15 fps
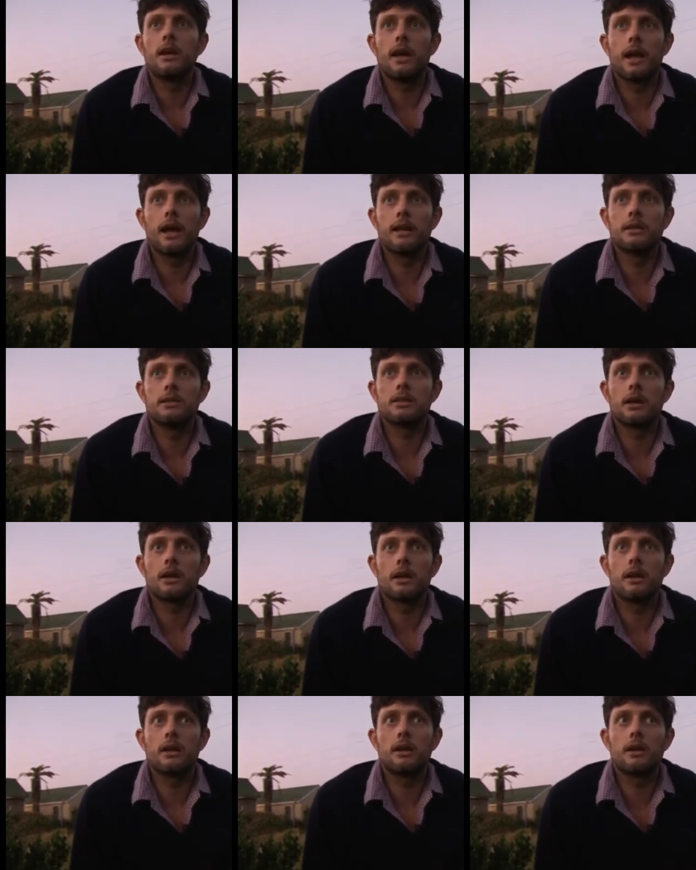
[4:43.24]
and
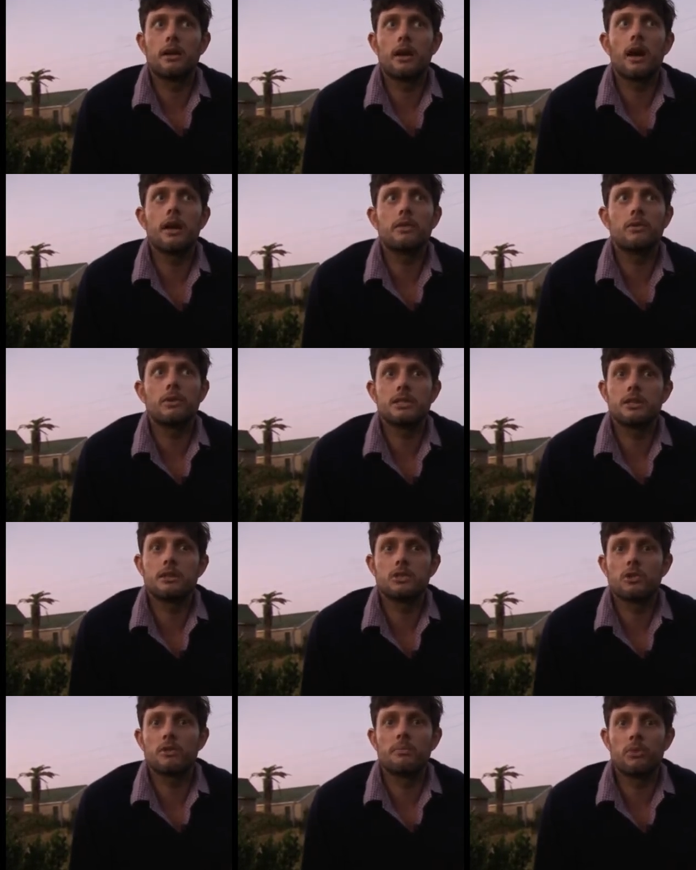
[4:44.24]
neither is the
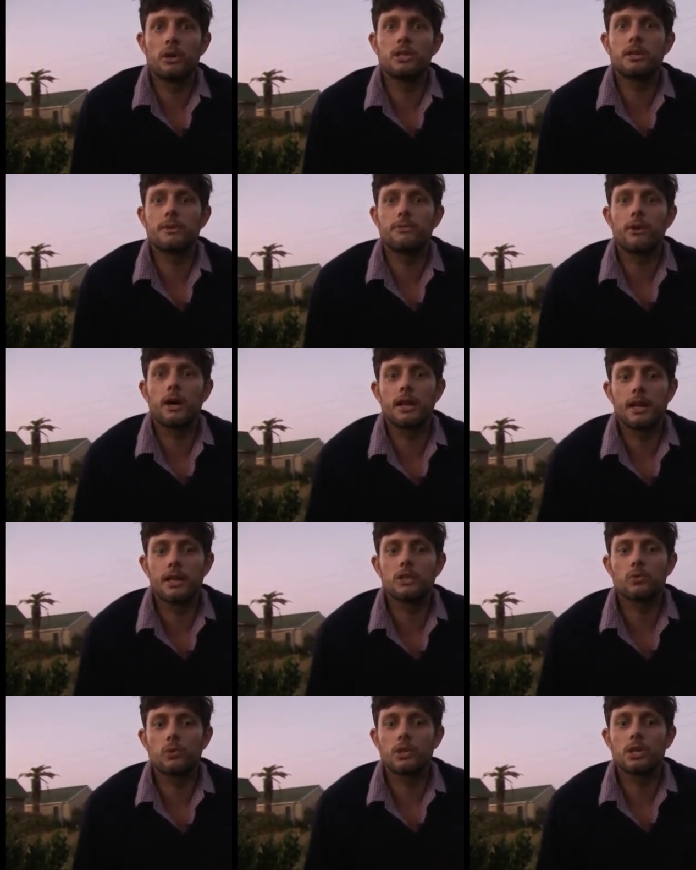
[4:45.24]
sort of bridging
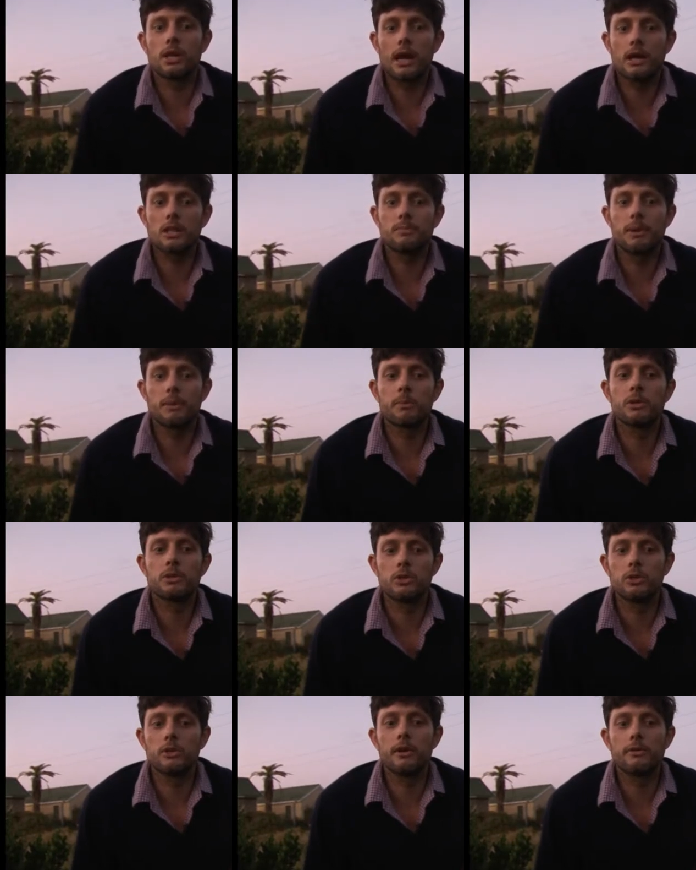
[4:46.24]
finance which allows people
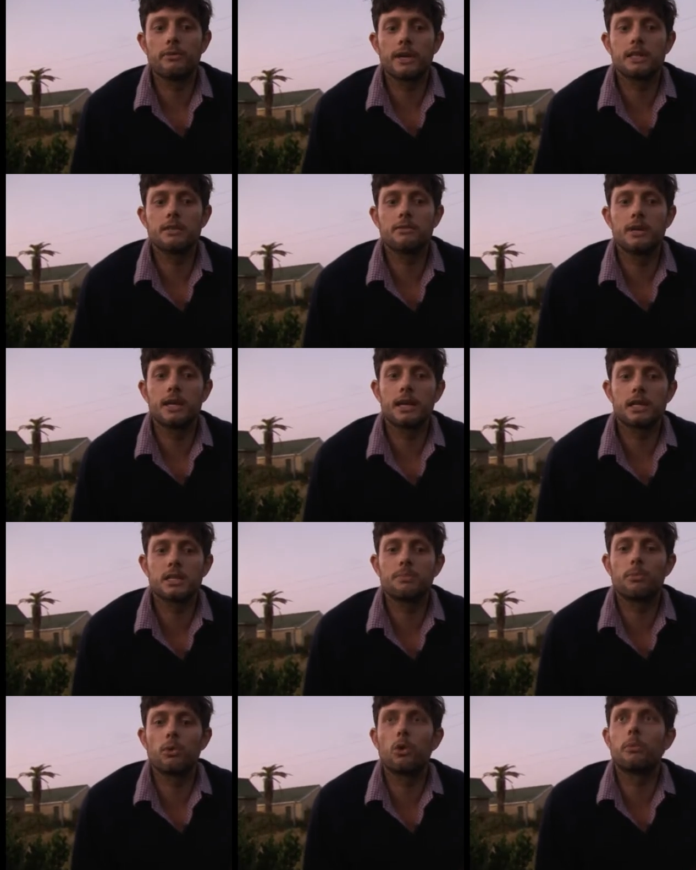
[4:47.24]
to effectively
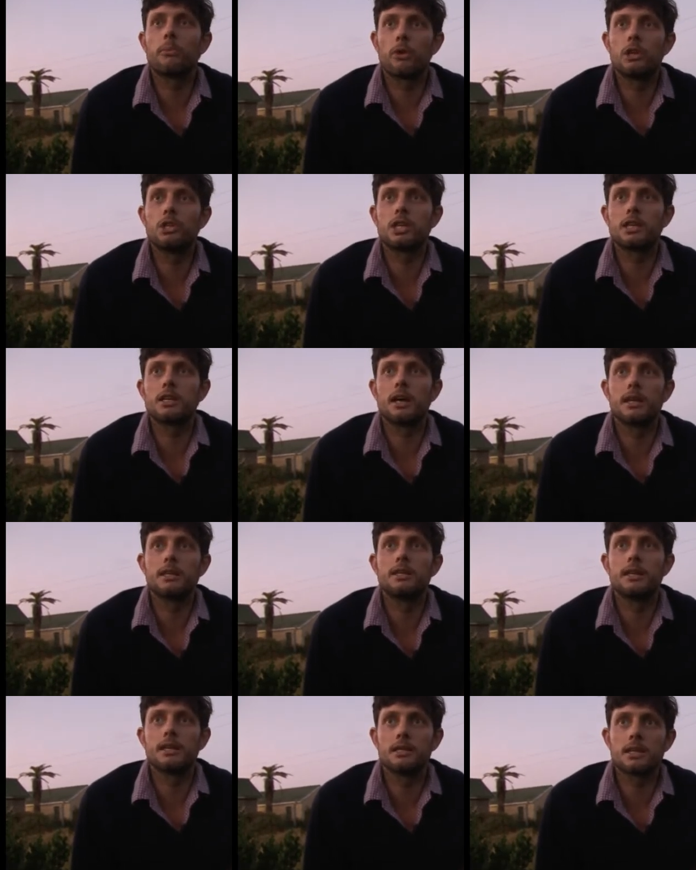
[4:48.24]
explore project
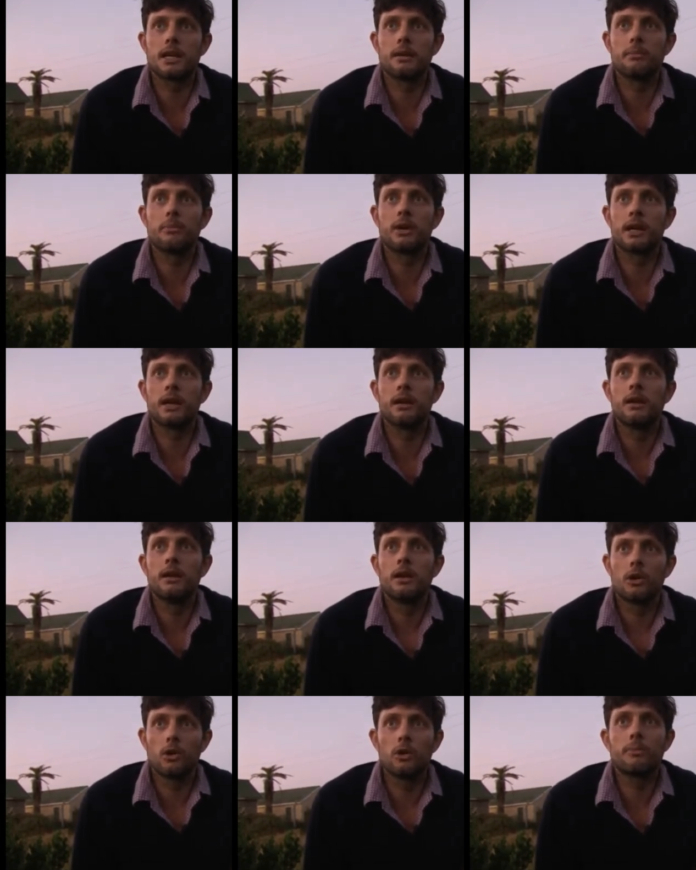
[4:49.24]
ideas and bring
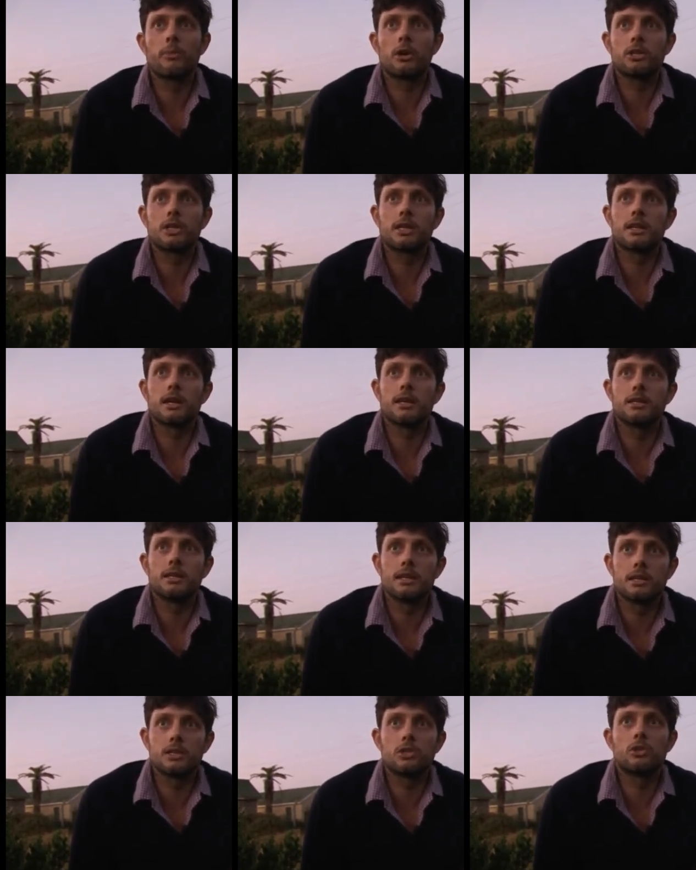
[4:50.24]
good project
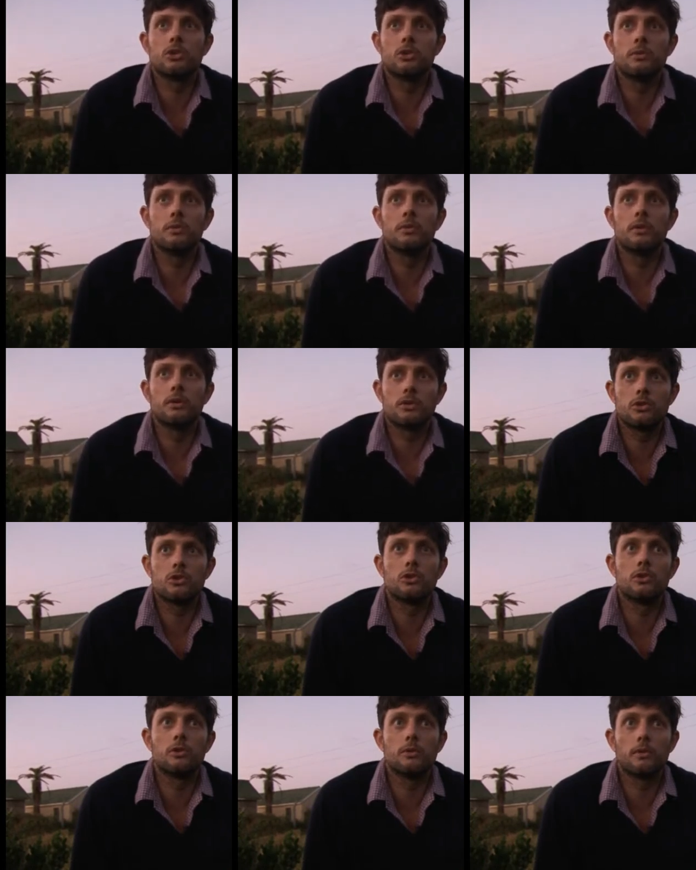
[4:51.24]
ideas to
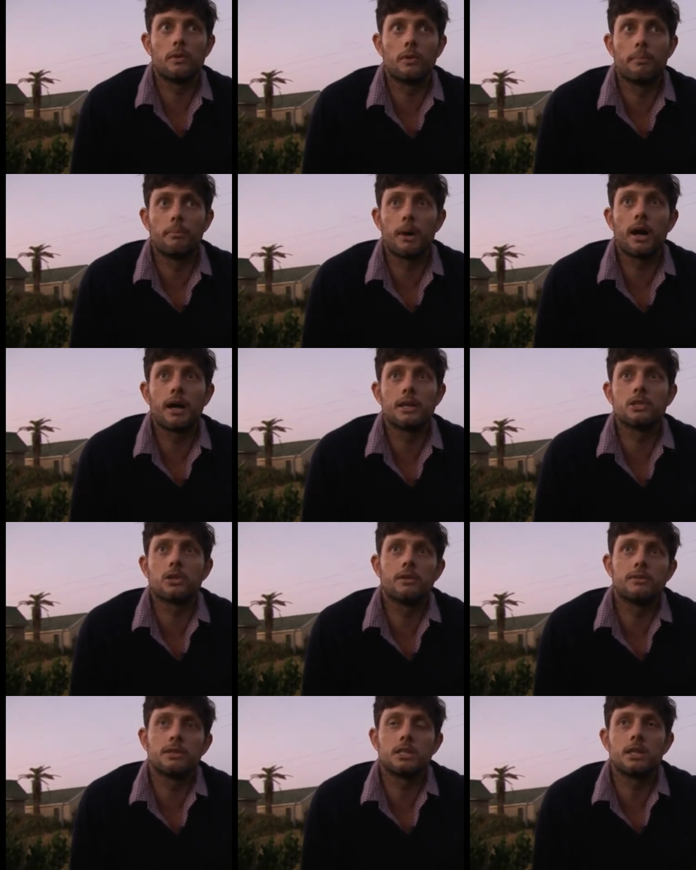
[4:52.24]
buyers
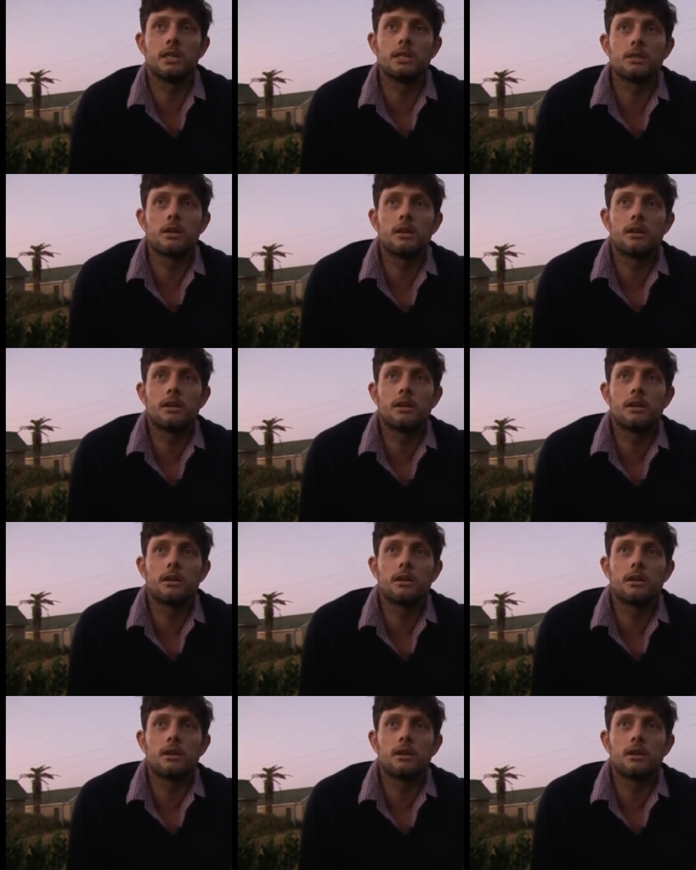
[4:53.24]
overseas.